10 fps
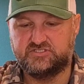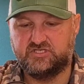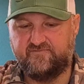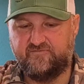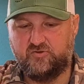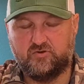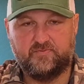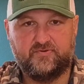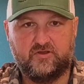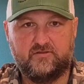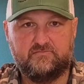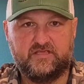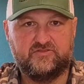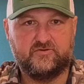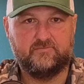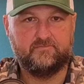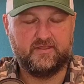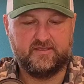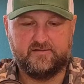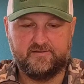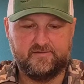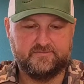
So if you were to put either like